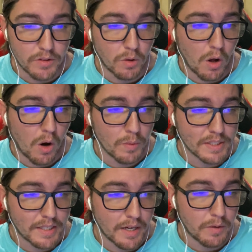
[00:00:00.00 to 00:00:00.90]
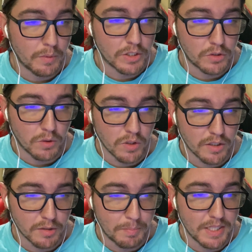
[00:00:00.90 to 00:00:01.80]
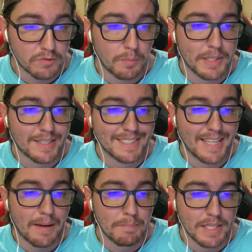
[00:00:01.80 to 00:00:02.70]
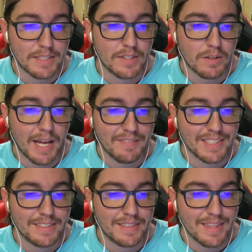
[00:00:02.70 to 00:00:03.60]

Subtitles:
They'll always care when it's no longer peaceful, because that means they'll have to